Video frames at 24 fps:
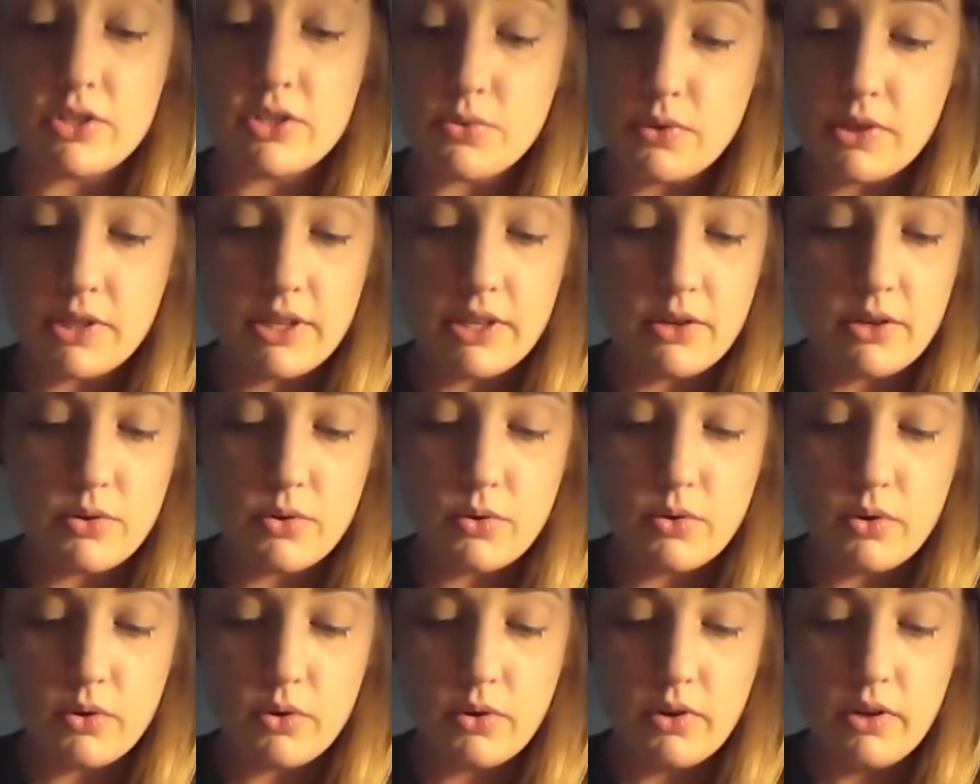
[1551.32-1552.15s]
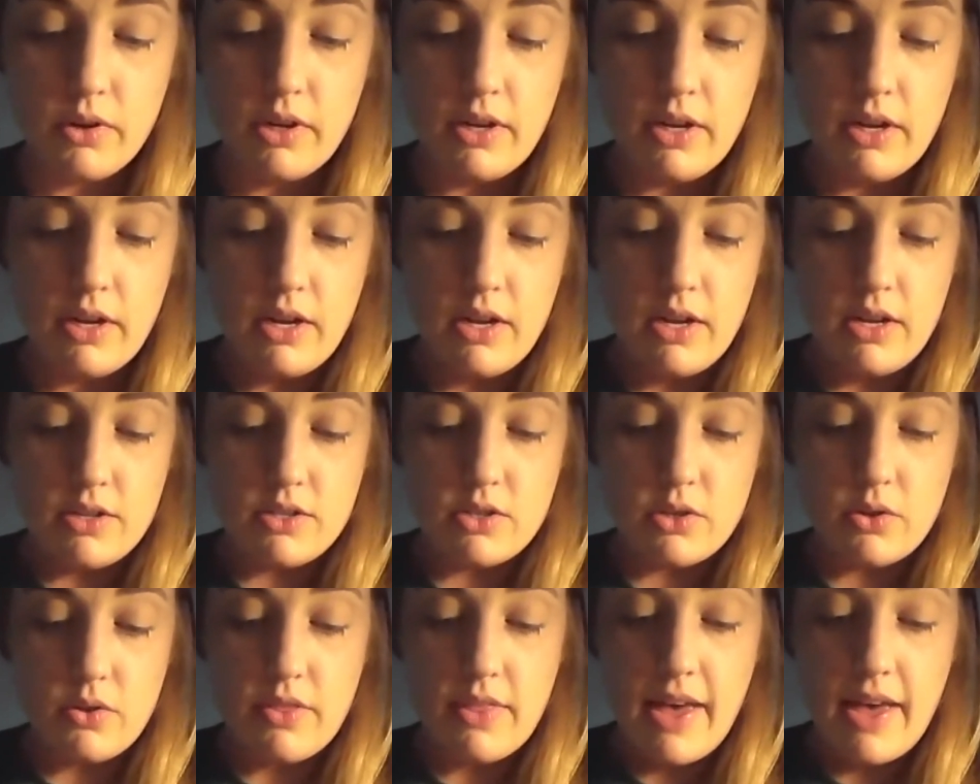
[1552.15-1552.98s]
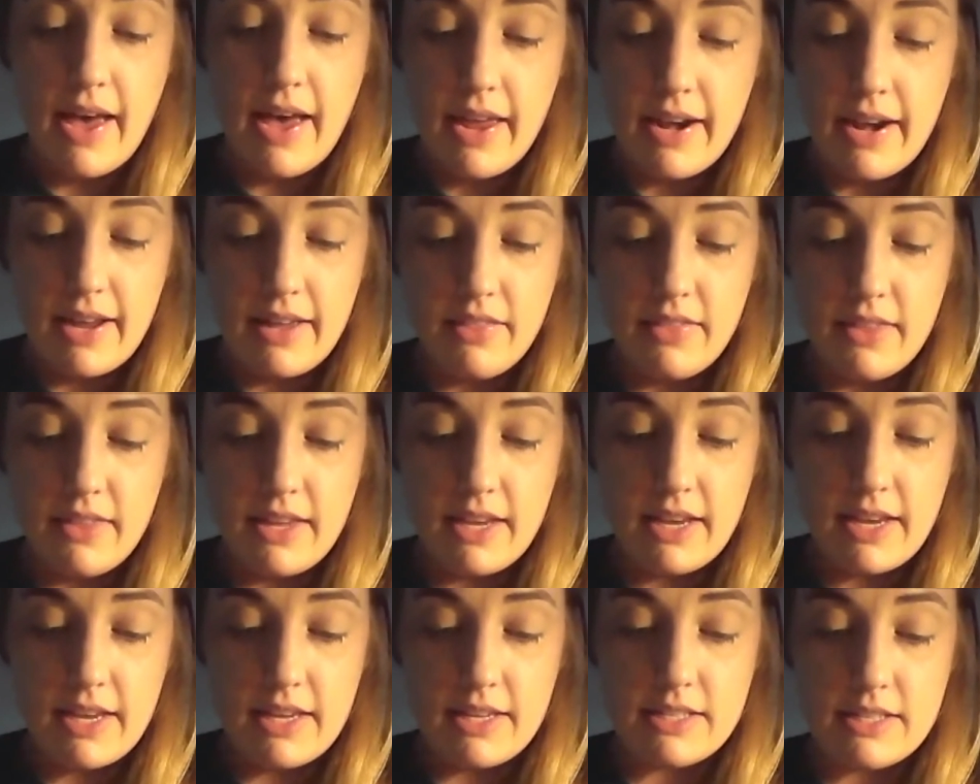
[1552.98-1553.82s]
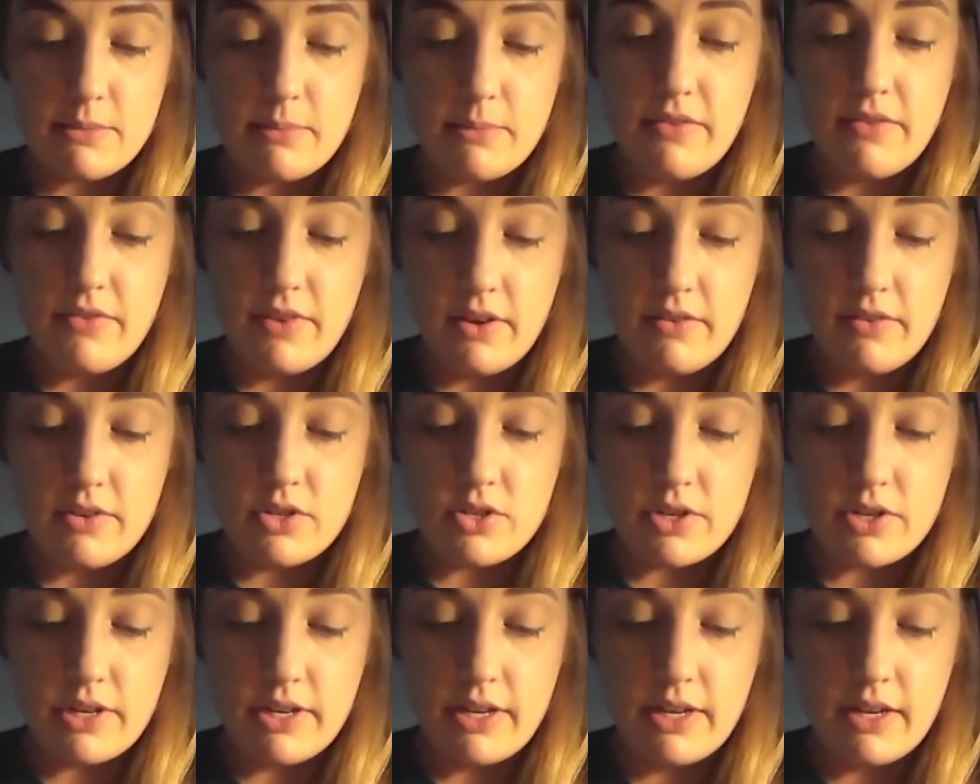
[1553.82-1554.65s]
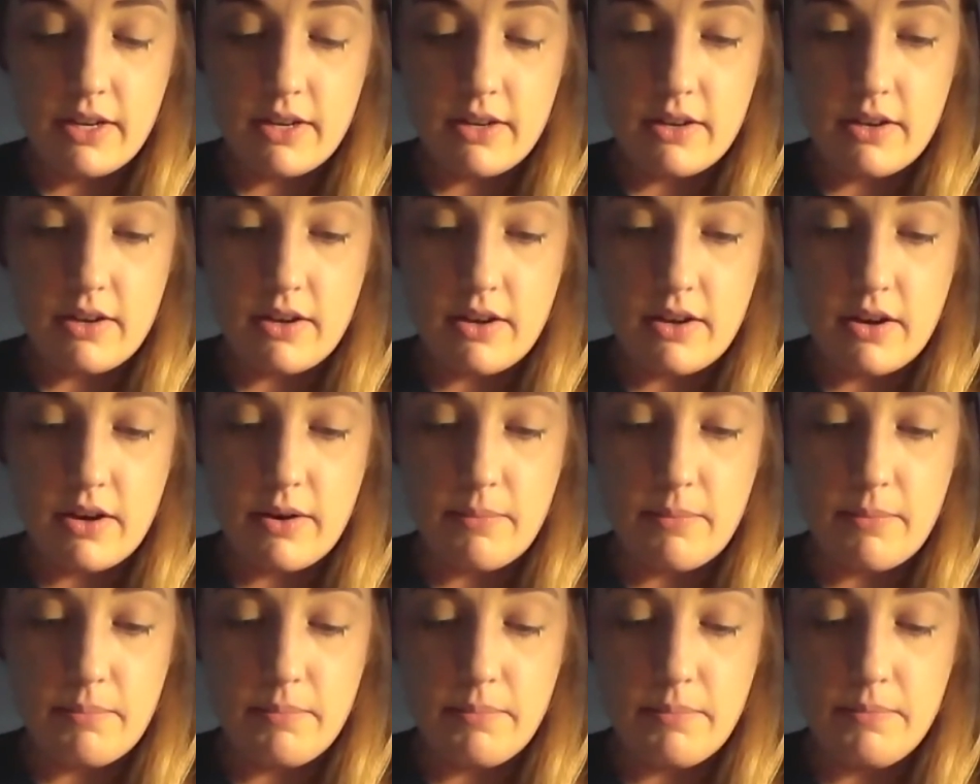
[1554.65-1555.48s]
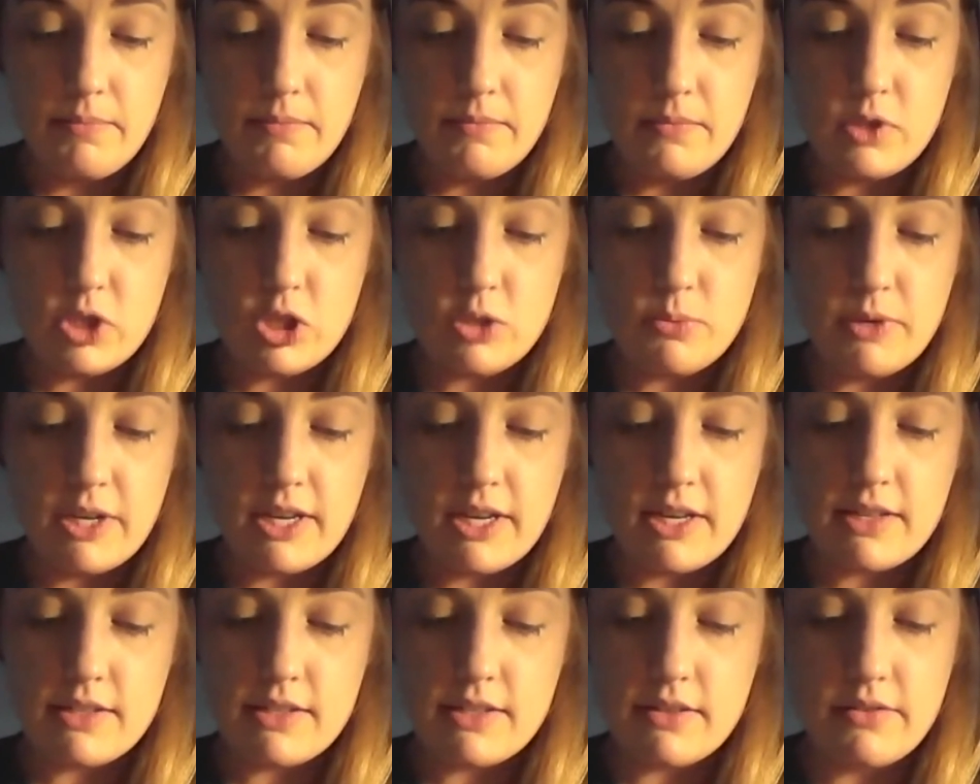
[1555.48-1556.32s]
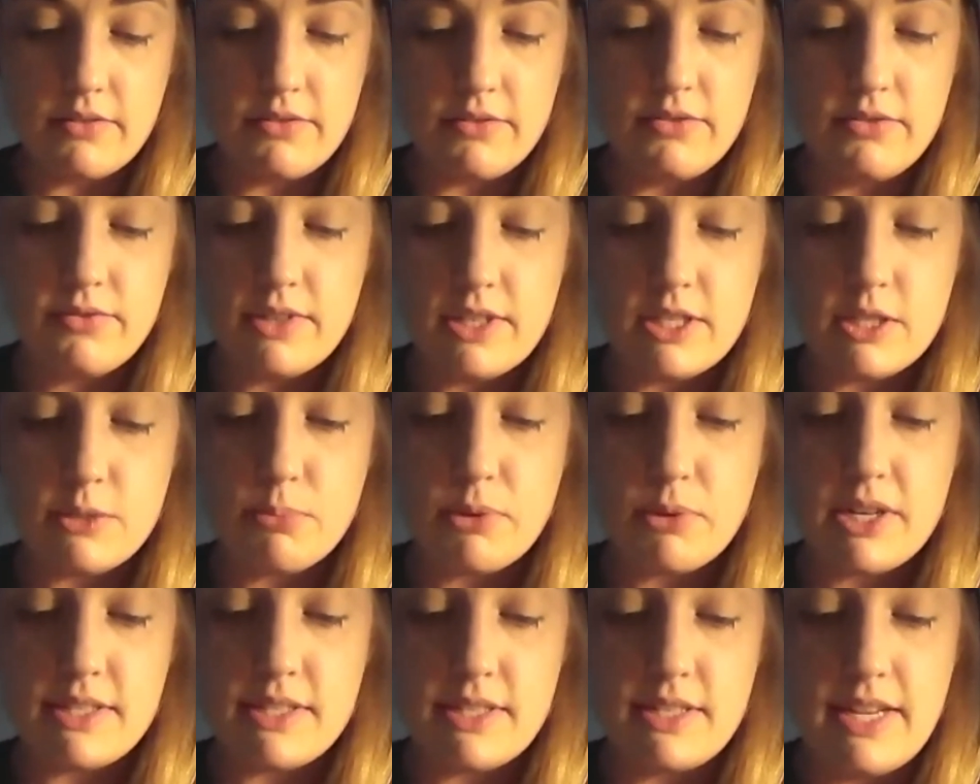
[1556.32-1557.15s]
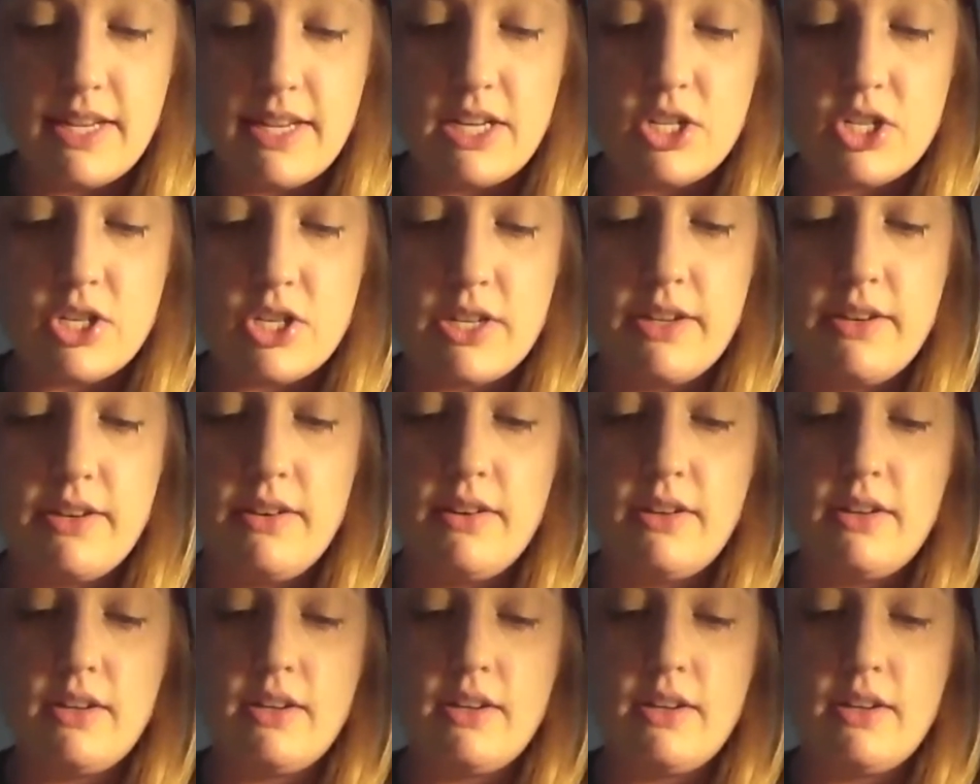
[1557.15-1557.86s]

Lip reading: really cool. So that, I think, is my favorite drink, just because of its presentation.